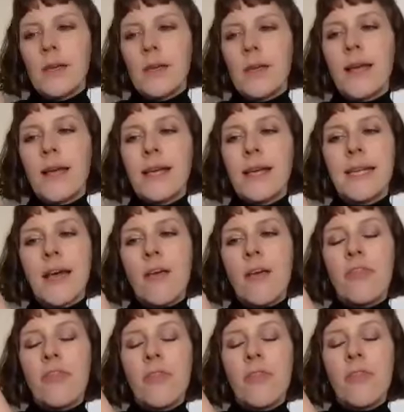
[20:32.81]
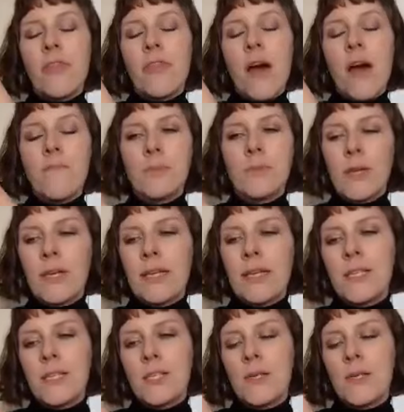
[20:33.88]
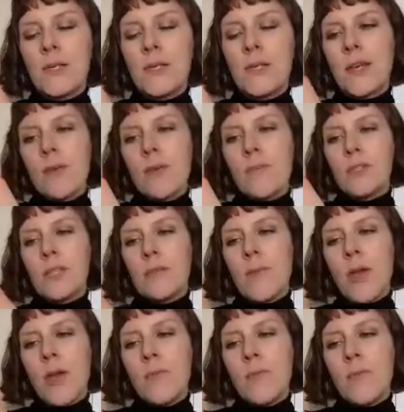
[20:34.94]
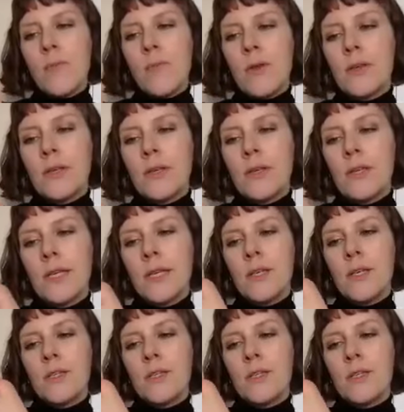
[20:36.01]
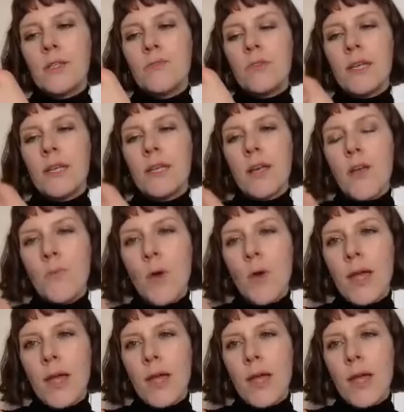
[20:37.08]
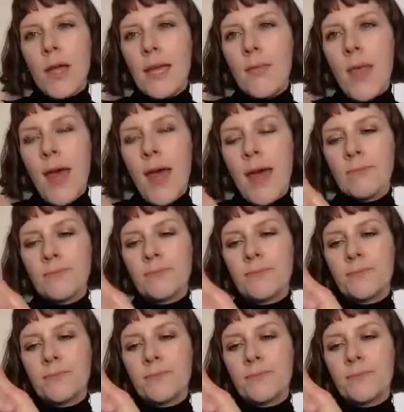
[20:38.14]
Like I said, our thumbs, my goodness, they're doing so much at the moment. So really kind of work it in there.